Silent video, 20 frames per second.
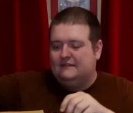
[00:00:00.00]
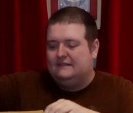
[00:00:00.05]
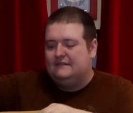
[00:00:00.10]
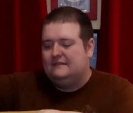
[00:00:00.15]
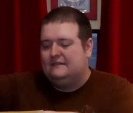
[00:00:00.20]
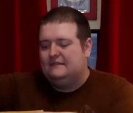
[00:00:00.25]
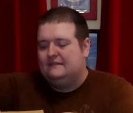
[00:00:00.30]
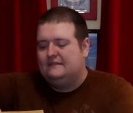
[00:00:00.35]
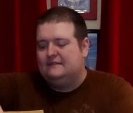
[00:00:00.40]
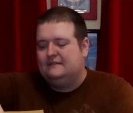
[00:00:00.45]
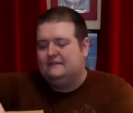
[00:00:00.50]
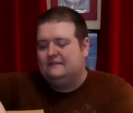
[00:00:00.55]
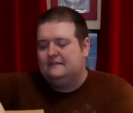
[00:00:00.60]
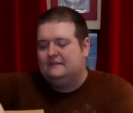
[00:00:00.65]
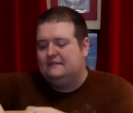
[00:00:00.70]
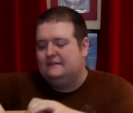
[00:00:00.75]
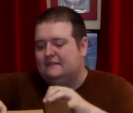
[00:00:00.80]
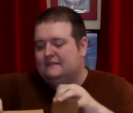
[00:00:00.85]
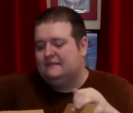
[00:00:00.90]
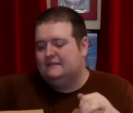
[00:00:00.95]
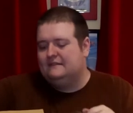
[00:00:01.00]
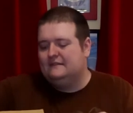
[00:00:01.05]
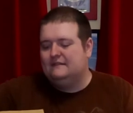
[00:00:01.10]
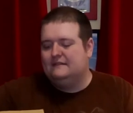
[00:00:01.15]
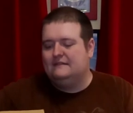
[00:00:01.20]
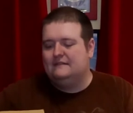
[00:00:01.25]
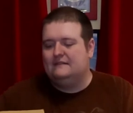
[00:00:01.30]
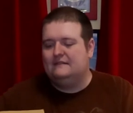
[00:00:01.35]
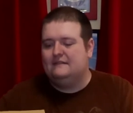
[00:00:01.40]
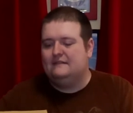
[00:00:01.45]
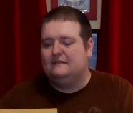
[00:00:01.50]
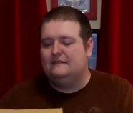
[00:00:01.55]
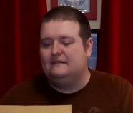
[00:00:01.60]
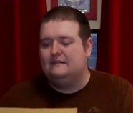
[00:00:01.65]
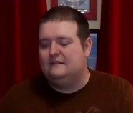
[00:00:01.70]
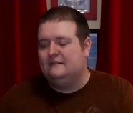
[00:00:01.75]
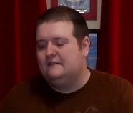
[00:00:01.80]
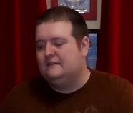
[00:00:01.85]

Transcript: [no speech]